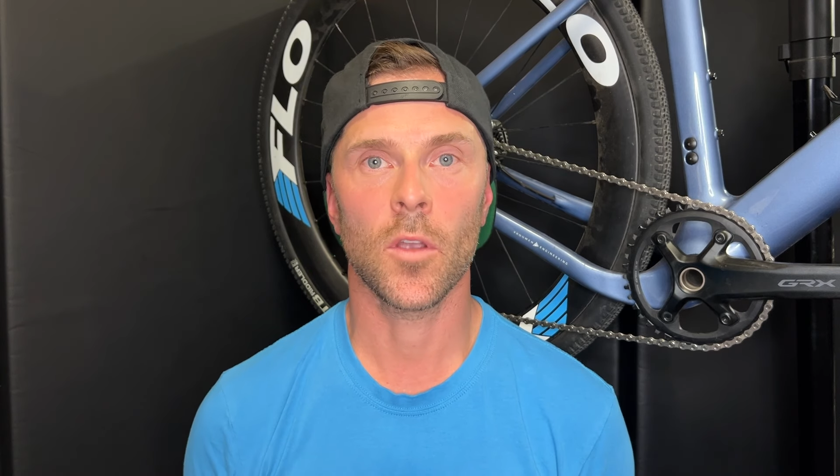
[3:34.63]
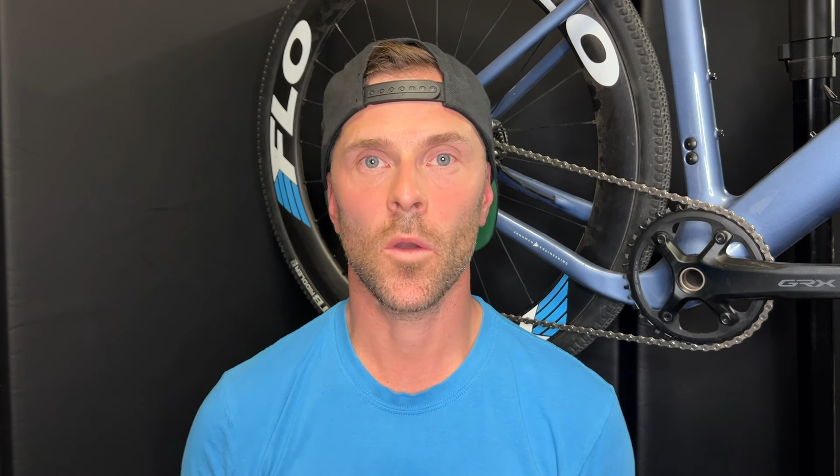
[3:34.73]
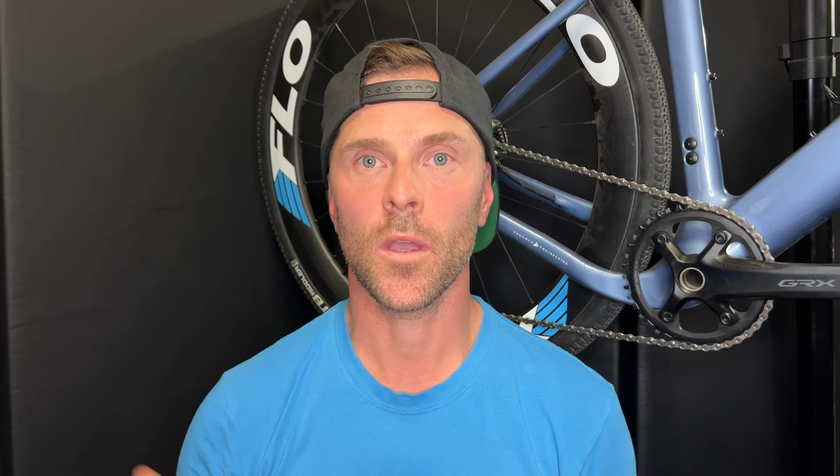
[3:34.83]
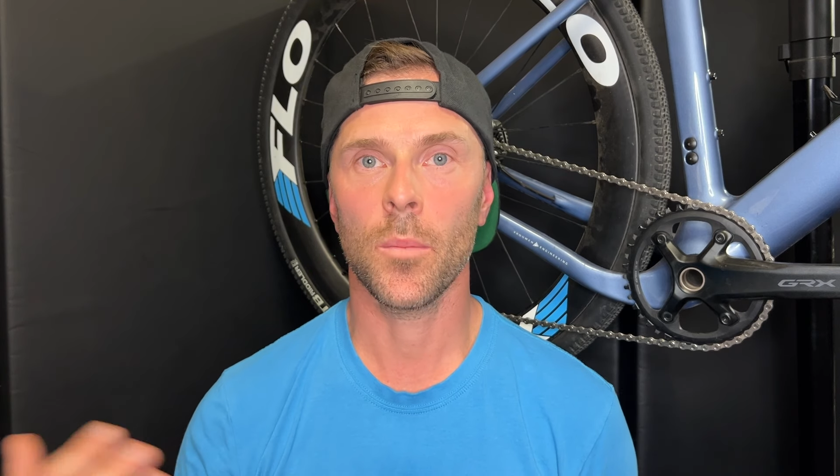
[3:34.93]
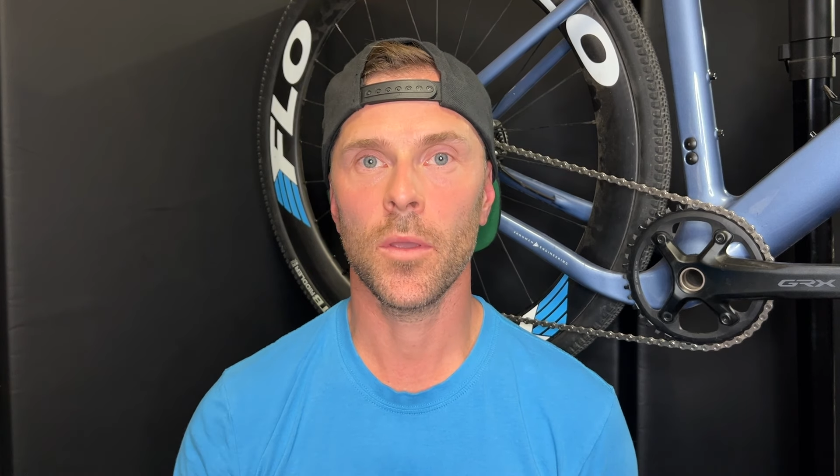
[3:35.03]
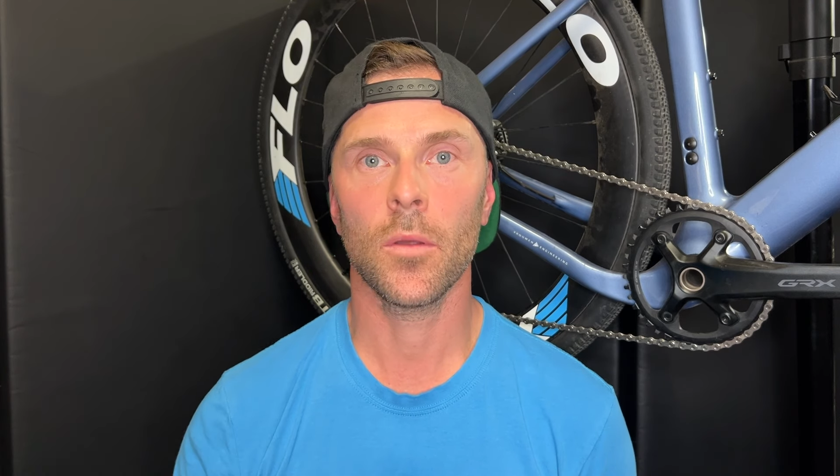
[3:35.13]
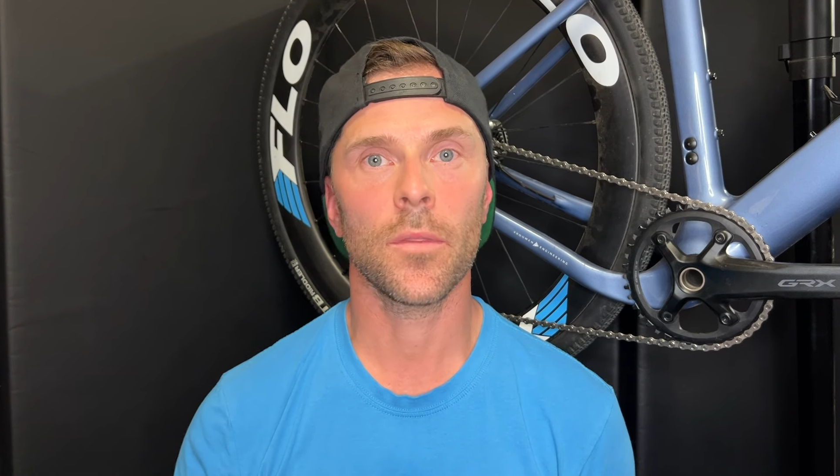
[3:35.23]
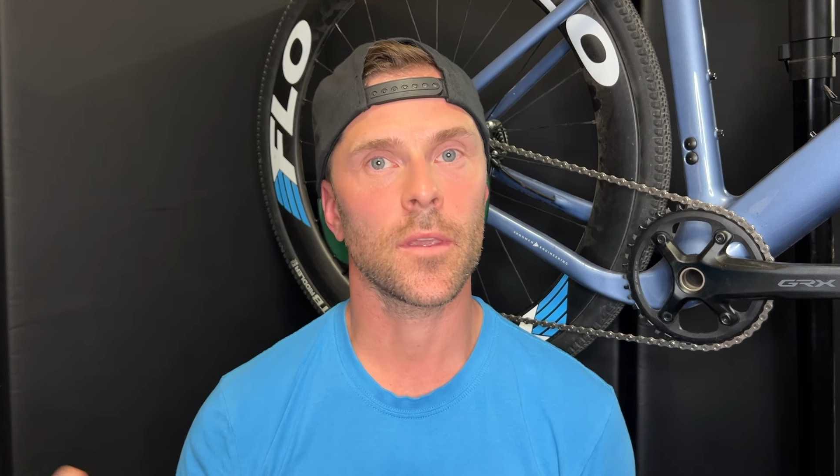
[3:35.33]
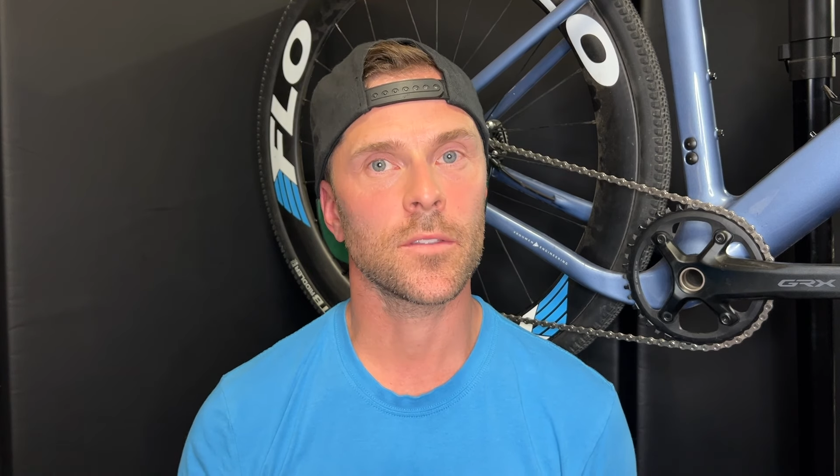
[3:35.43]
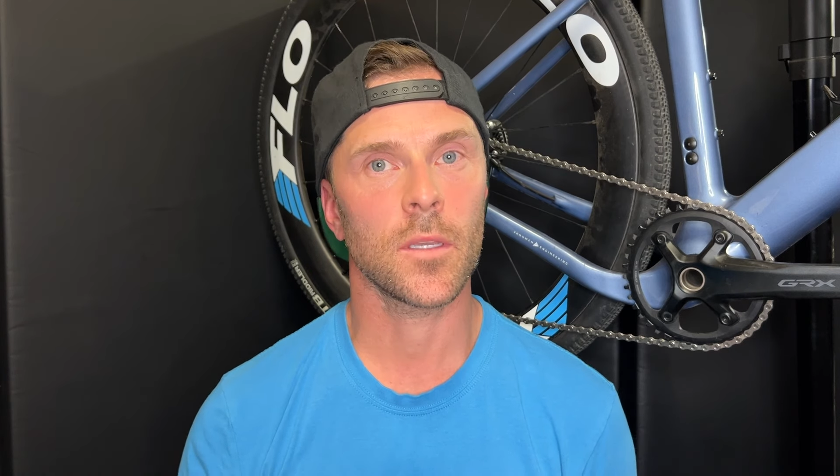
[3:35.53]
going uphill and
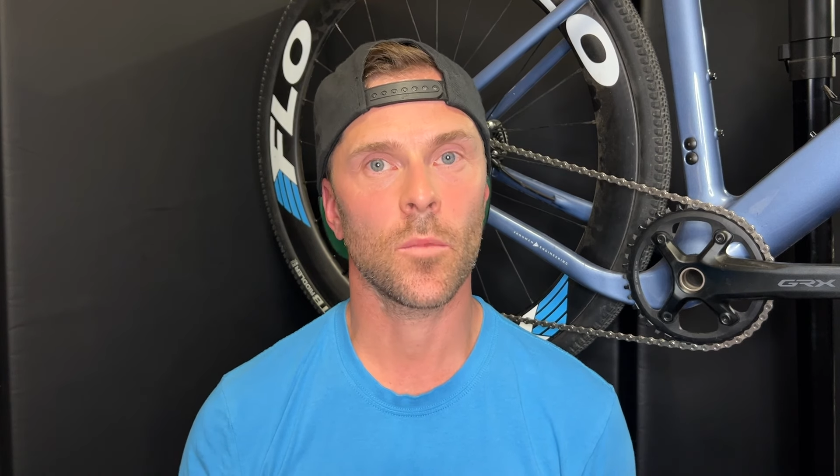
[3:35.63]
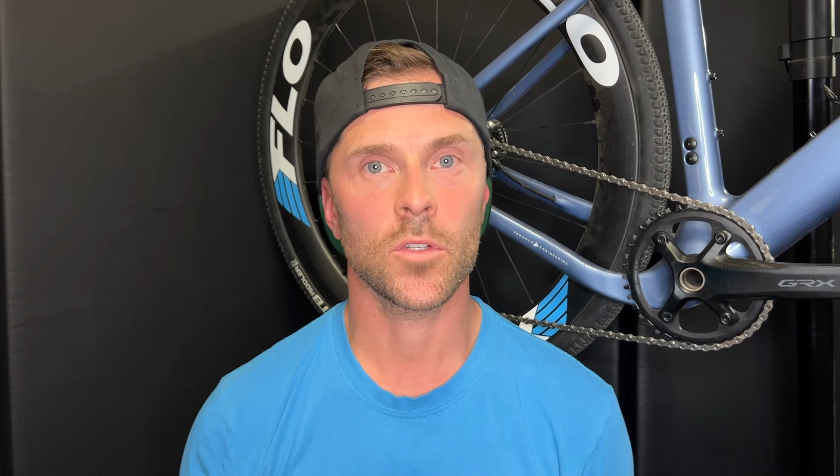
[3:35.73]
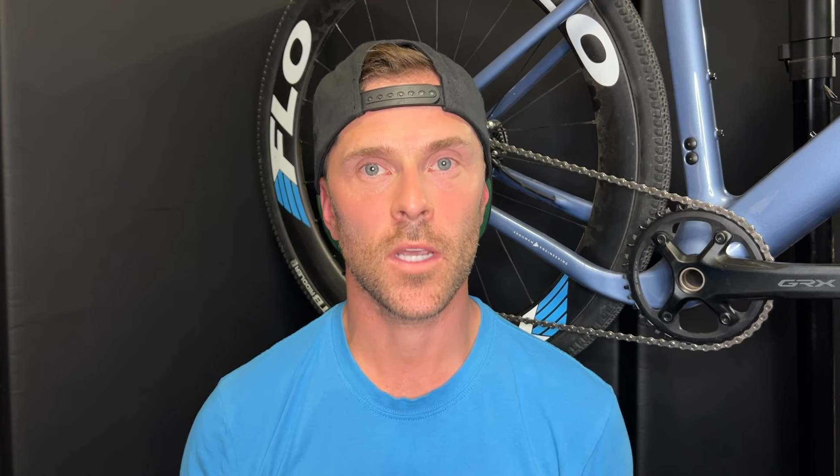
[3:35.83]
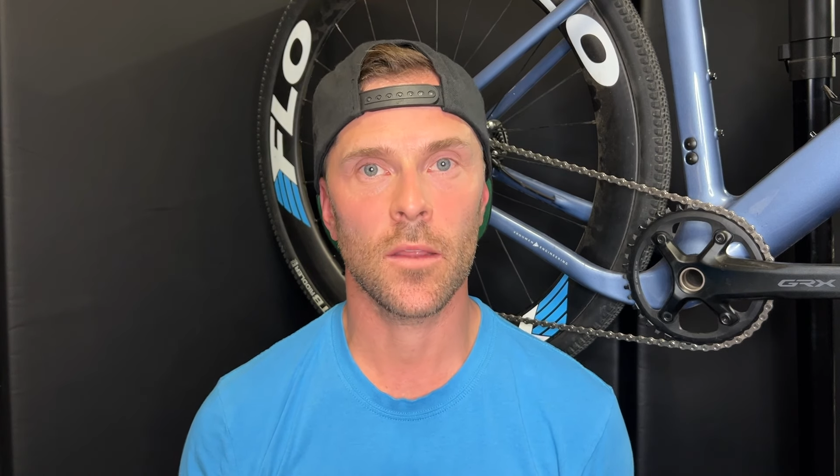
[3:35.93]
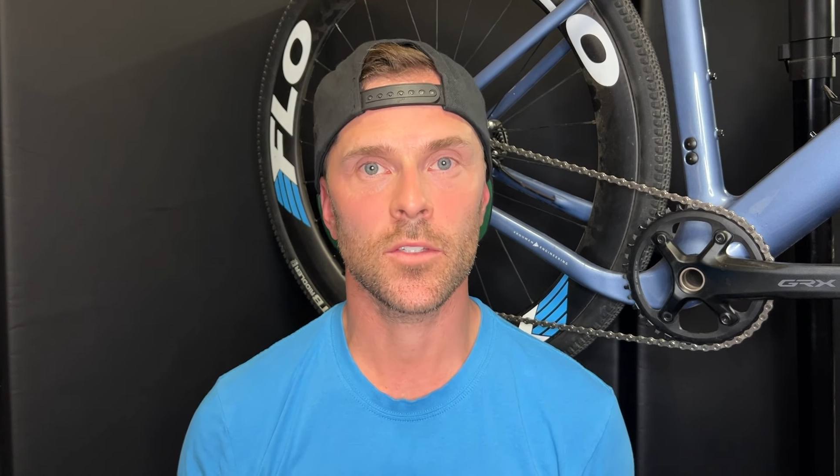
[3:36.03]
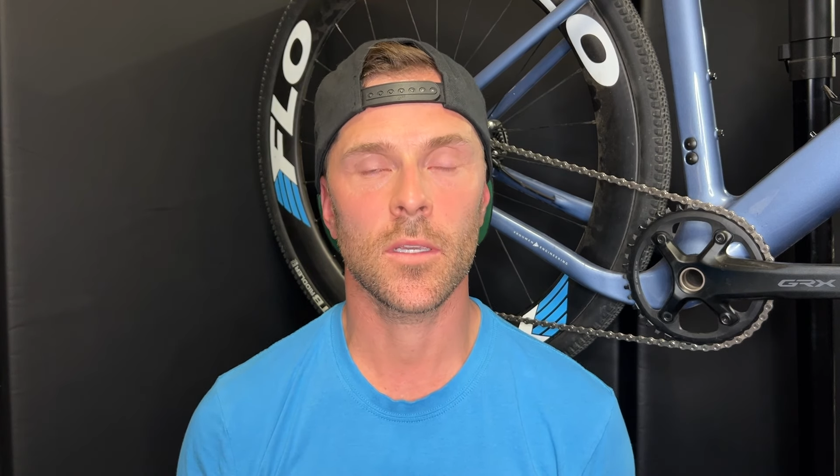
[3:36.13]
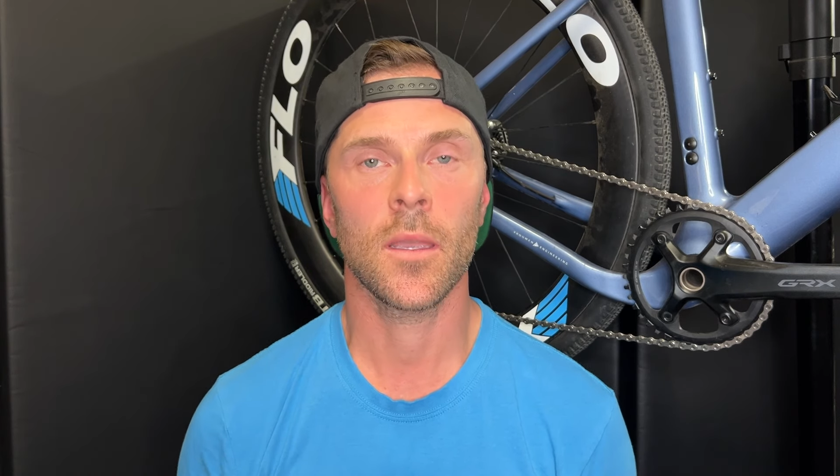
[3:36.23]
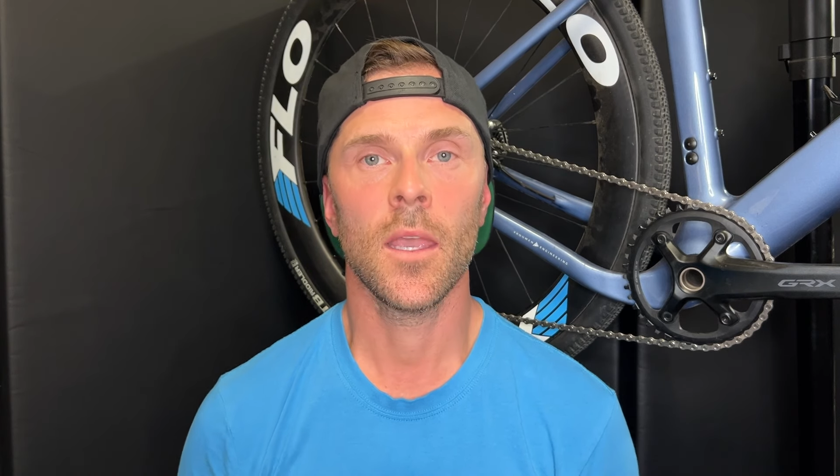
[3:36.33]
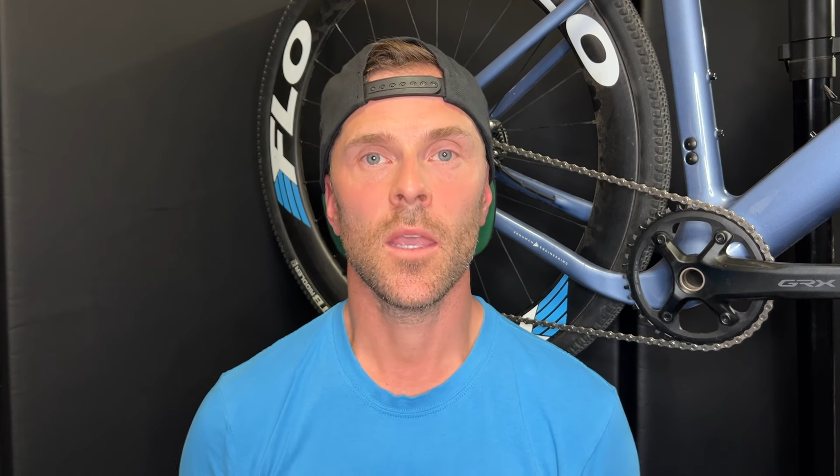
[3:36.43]
things get more challenging,